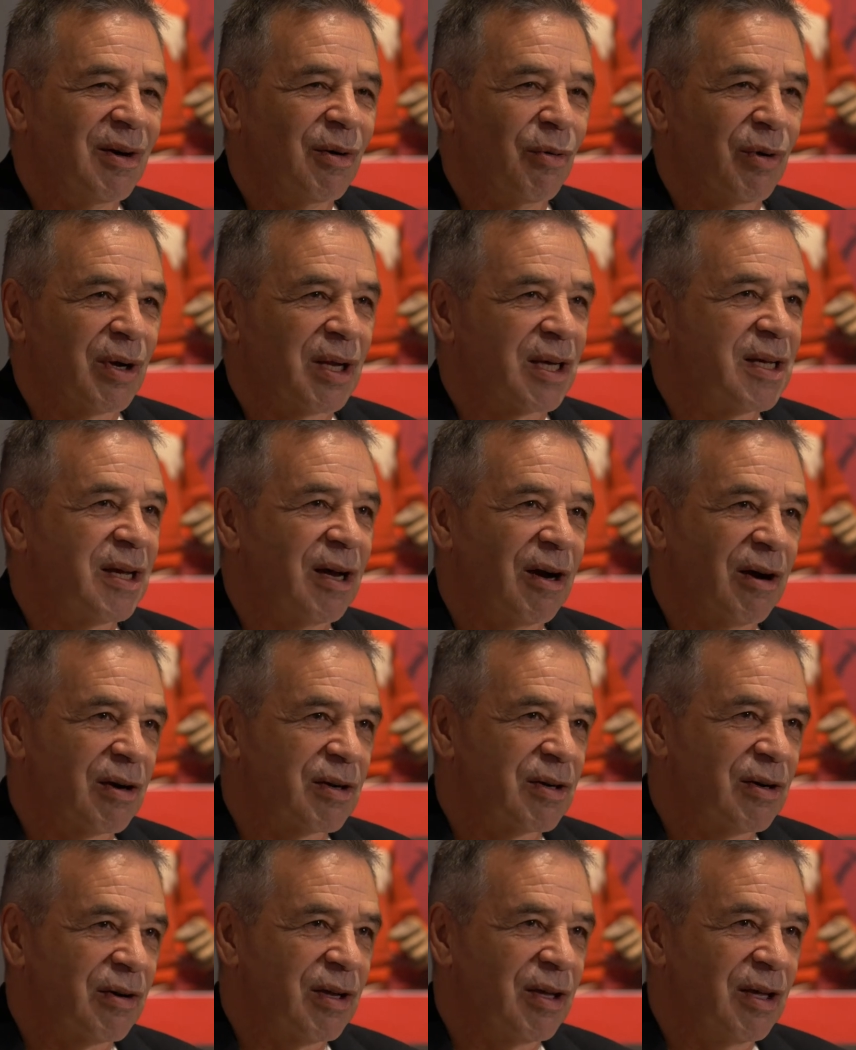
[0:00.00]
what a
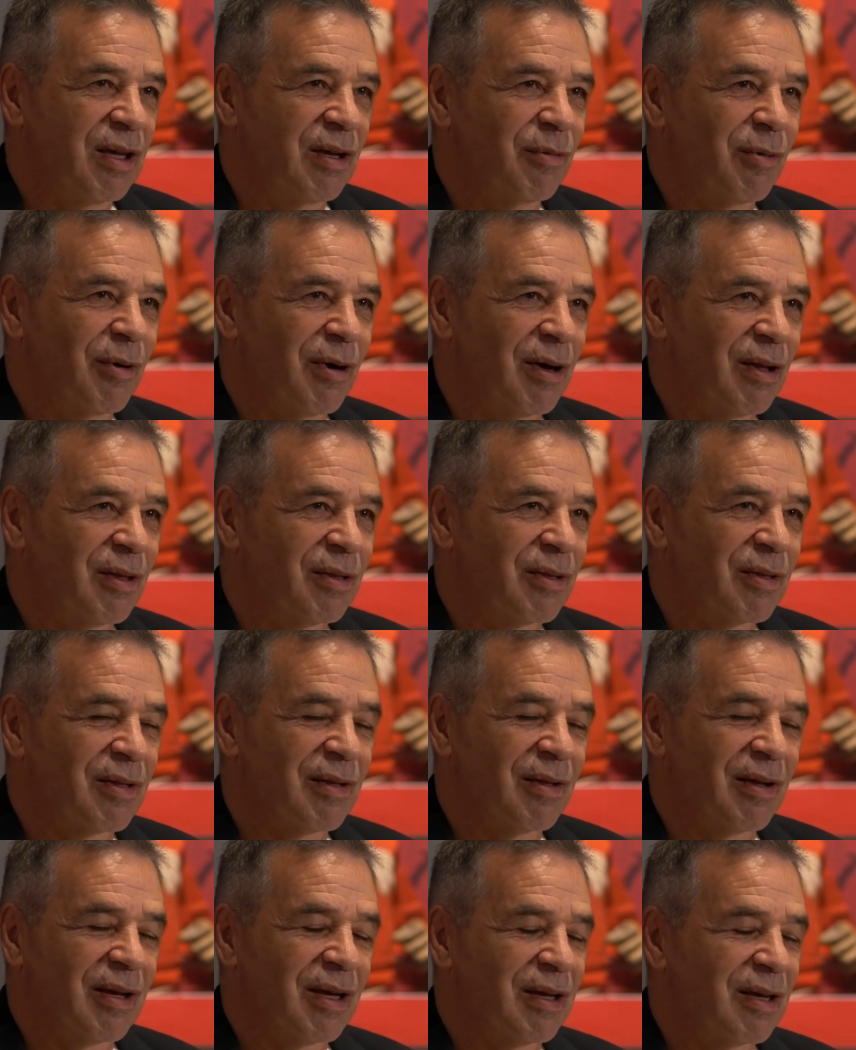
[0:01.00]
character he
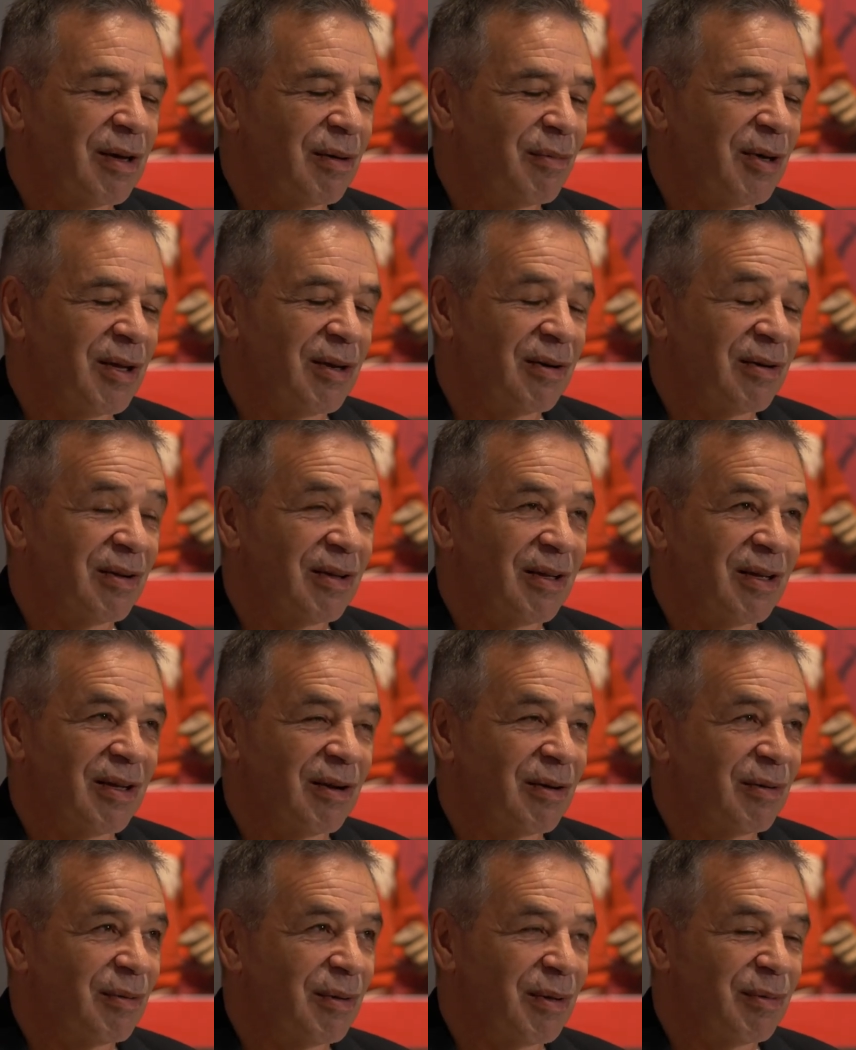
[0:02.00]
was. Like, I mean, uh, you
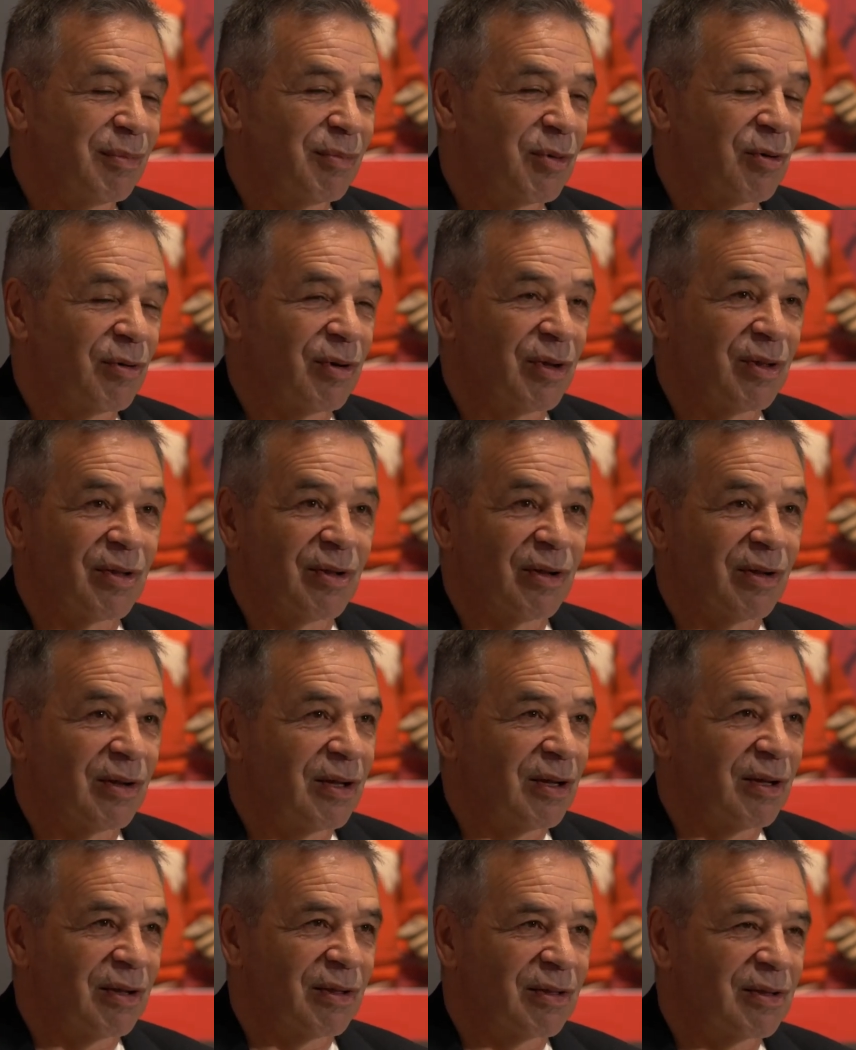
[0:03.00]
know, I'm sure he still
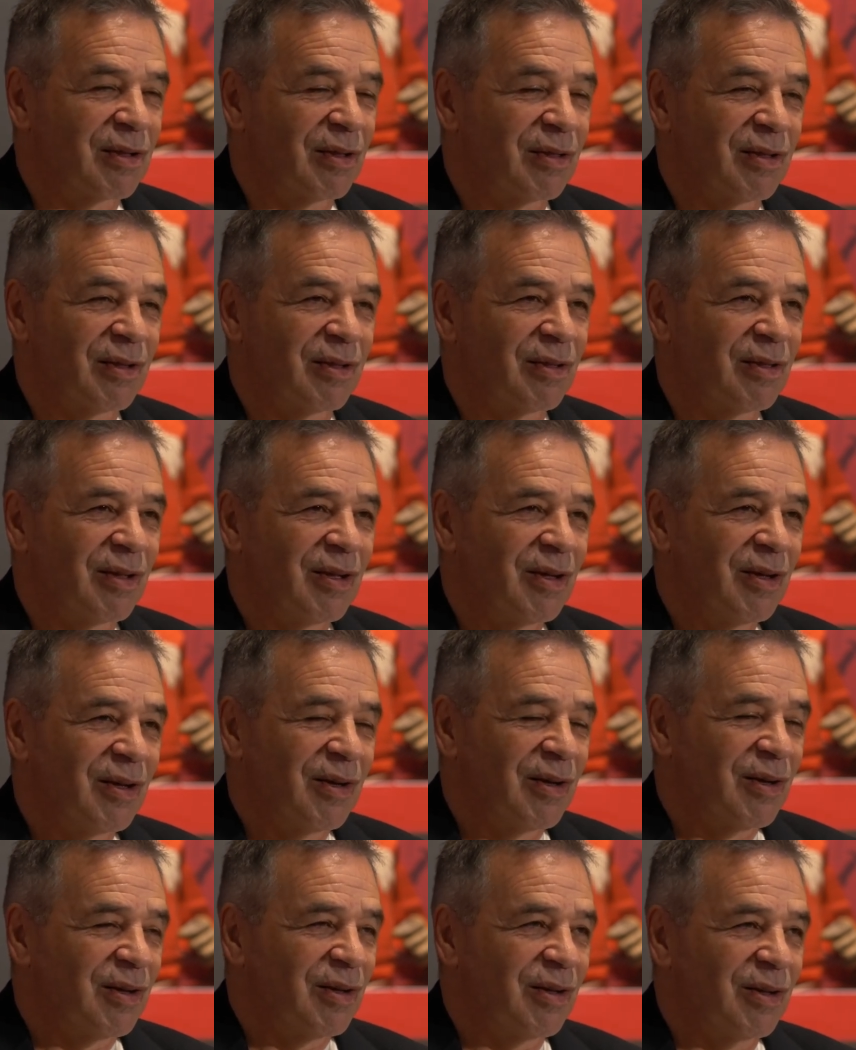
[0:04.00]
is because he,
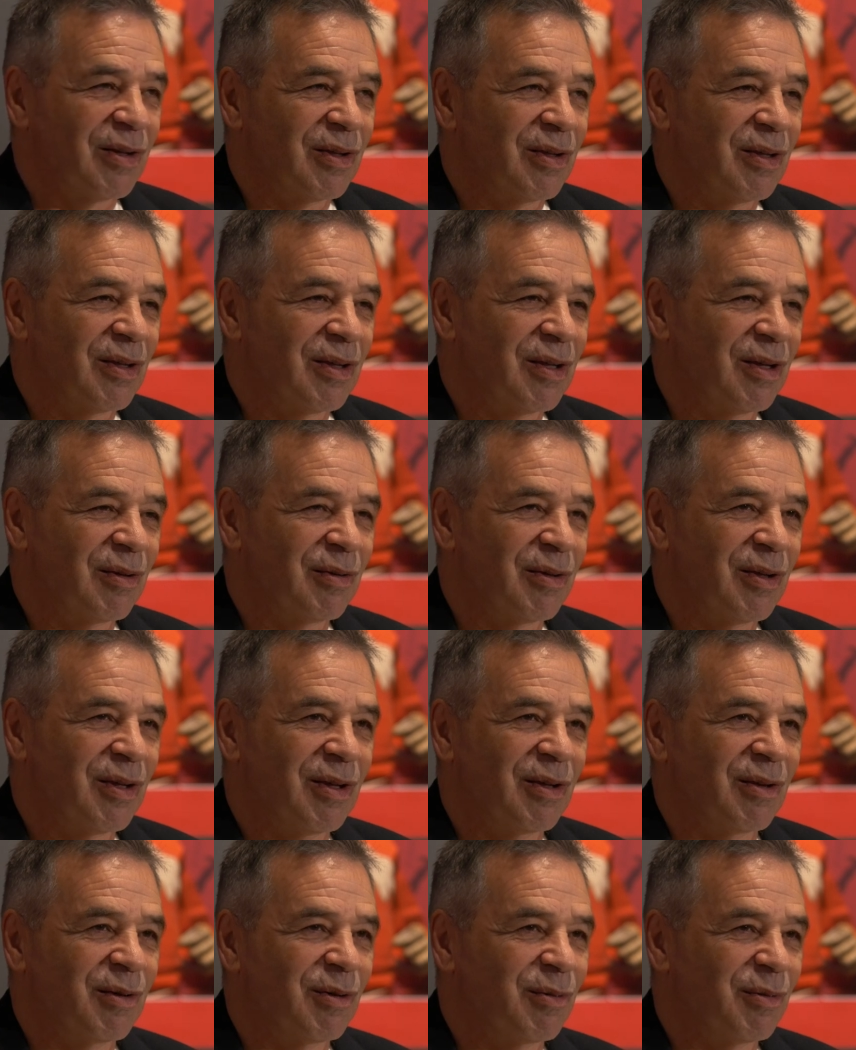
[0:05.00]
he,
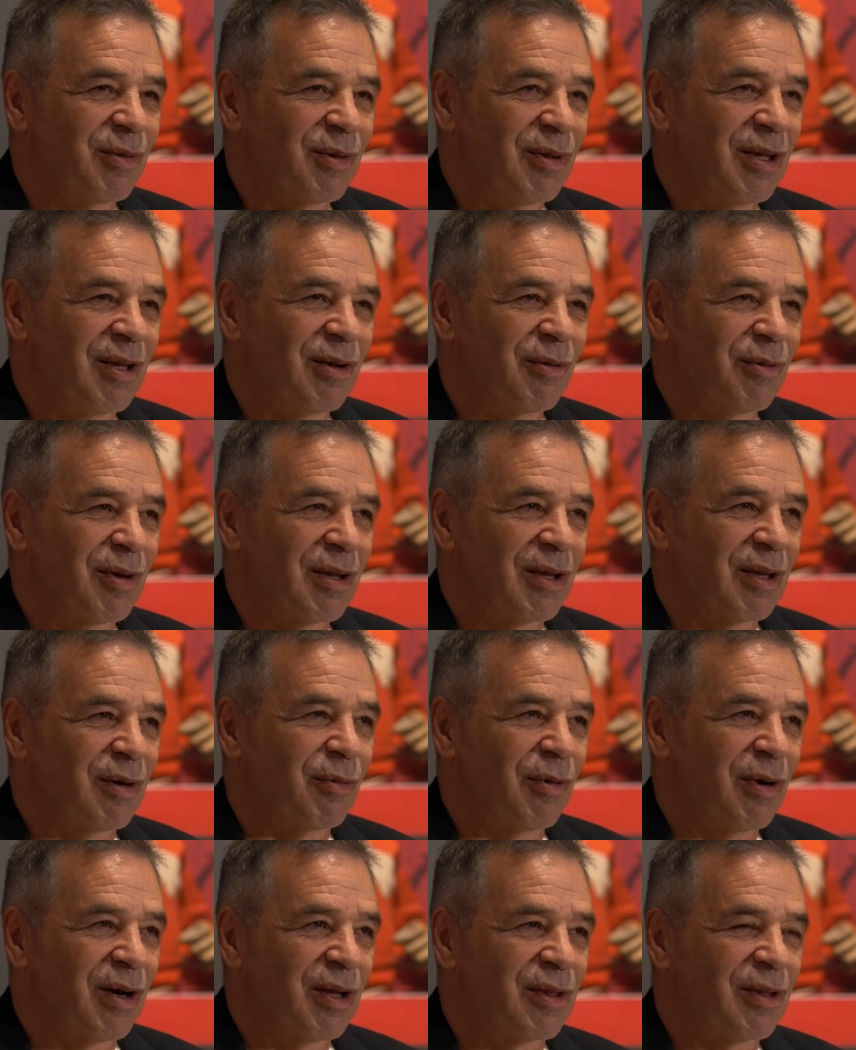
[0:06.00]
he, he really
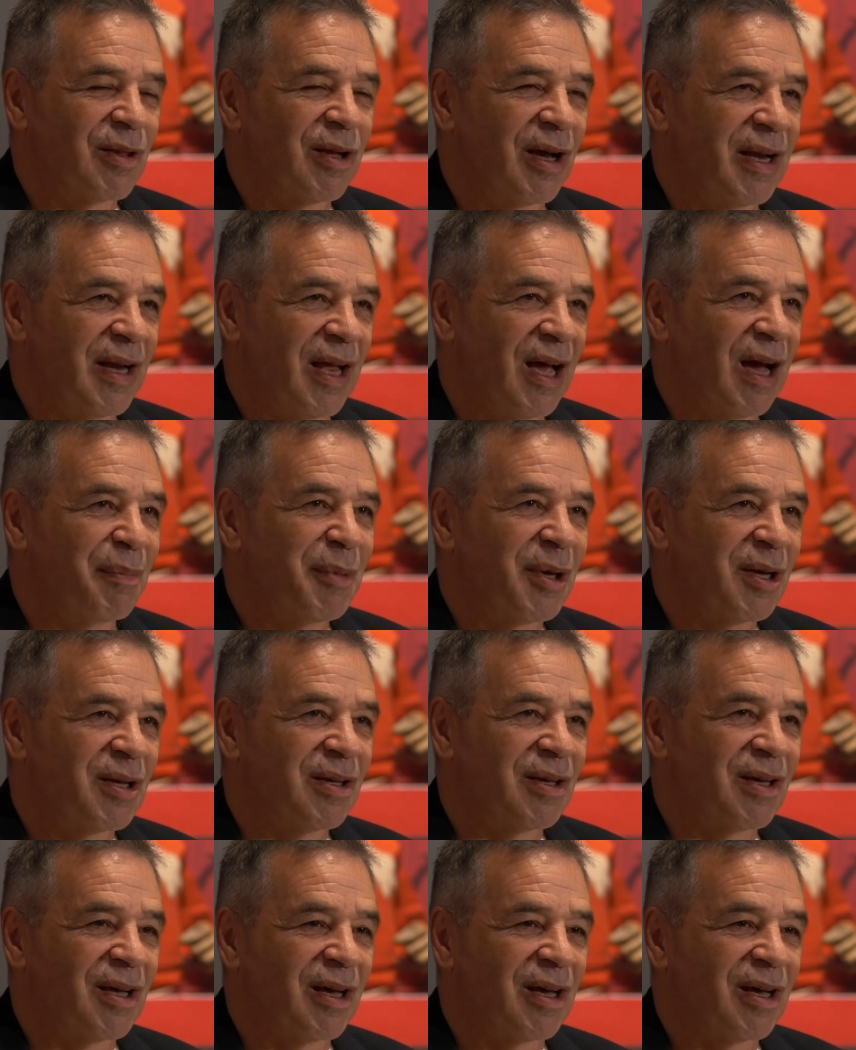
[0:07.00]
was dynamic.